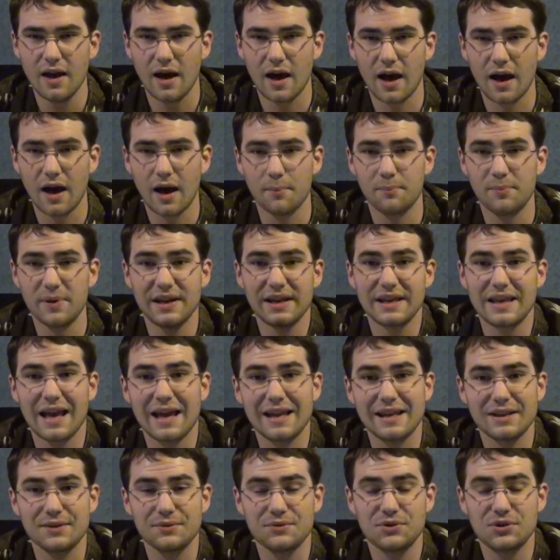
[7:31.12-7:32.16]
uh, but
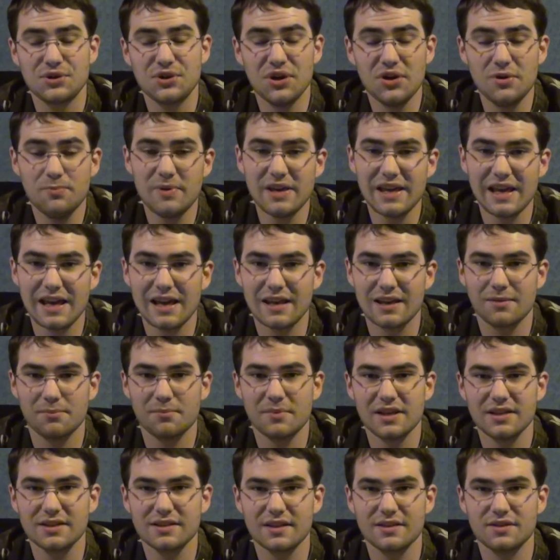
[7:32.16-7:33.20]
again, it could be hit and
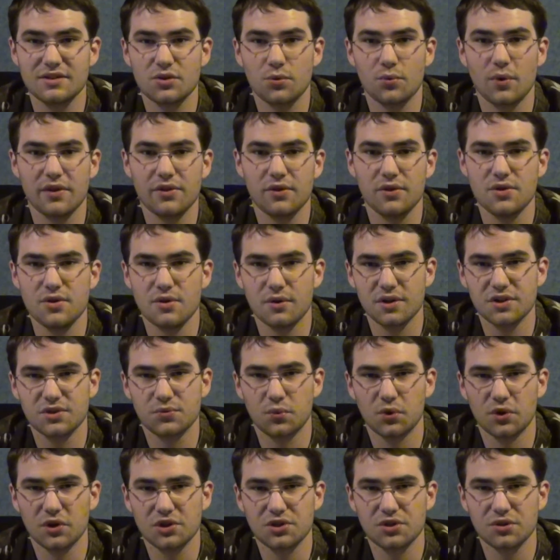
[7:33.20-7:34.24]
miss as to whether yours
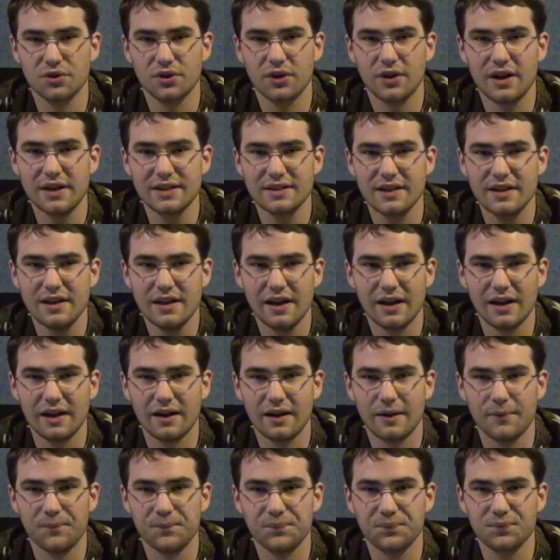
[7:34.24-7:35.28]
works or not.
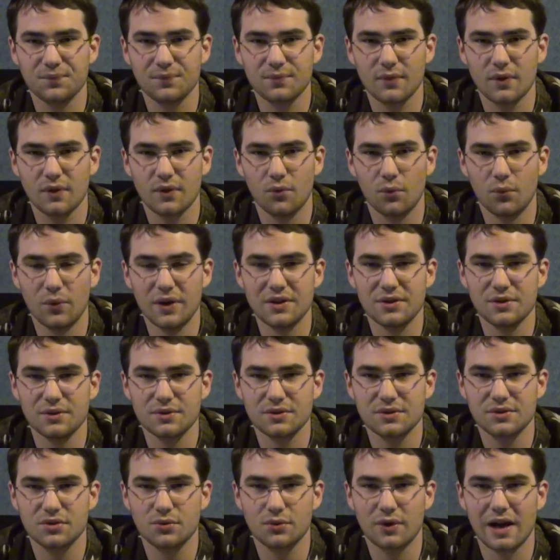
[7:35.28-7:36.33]
Um,
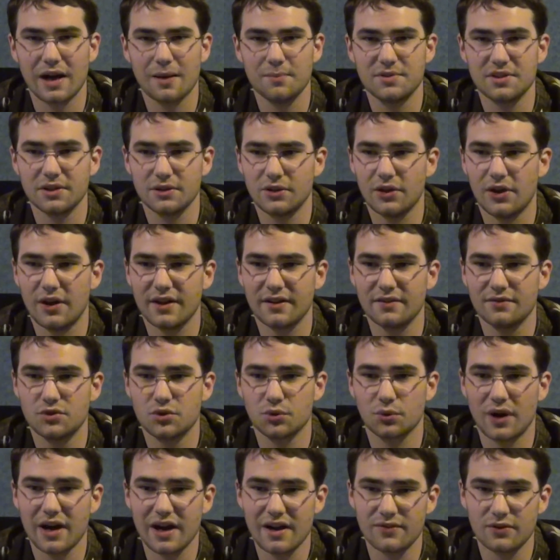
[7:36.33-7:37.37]
Windows grabs a lot of
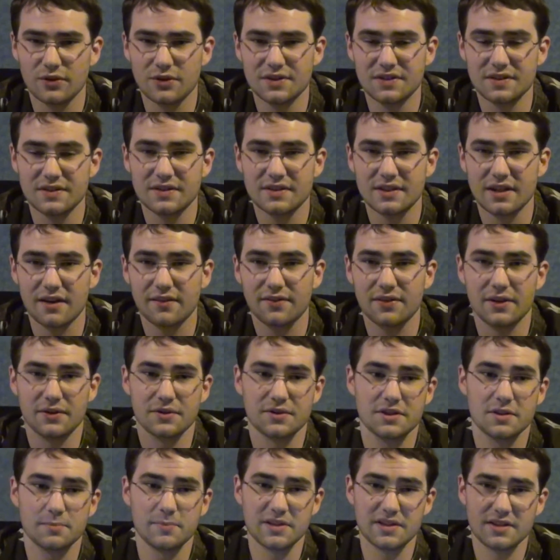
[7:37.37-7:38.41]
drivers and stuff that are
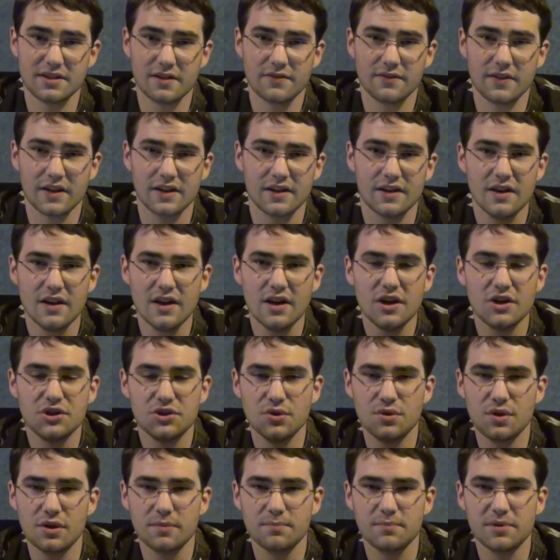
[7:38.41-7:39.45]
specific
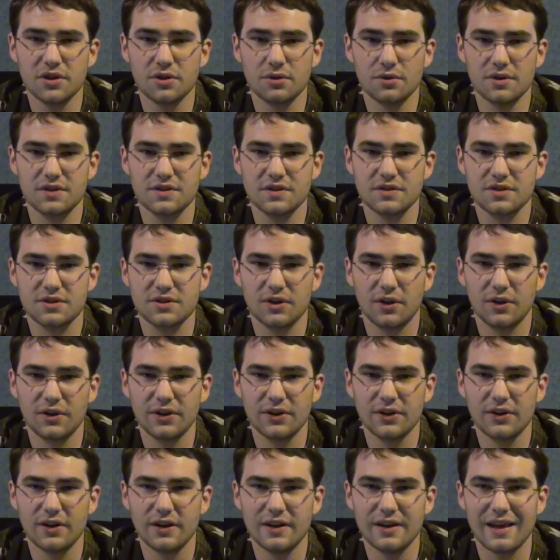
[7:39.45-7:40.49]
to the computer it's
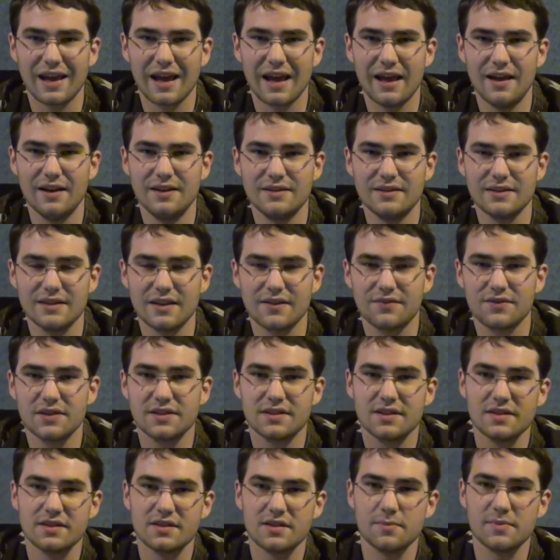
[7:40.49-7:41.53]
installing on, and if the
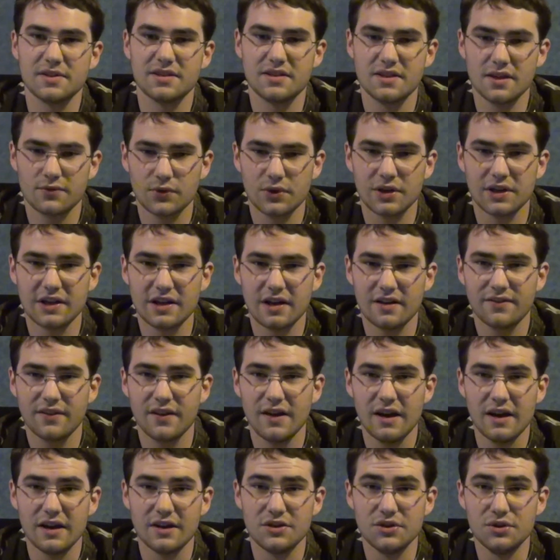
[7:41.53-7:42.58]
system is different enough,
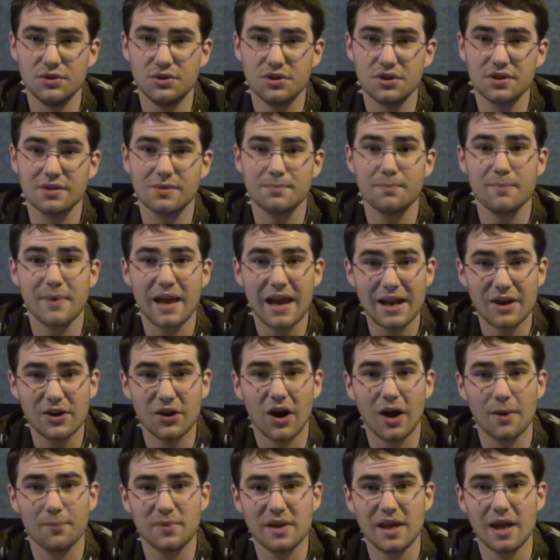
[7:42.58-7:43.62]
you just may
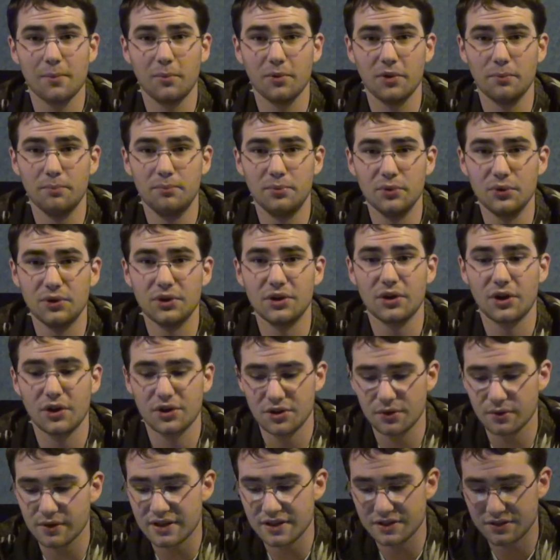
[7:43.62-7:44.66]
not be able to boot it on
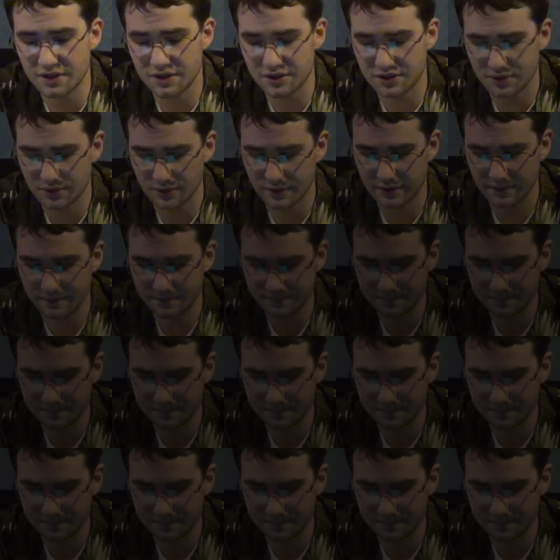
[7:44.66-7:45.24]
your Easy Store.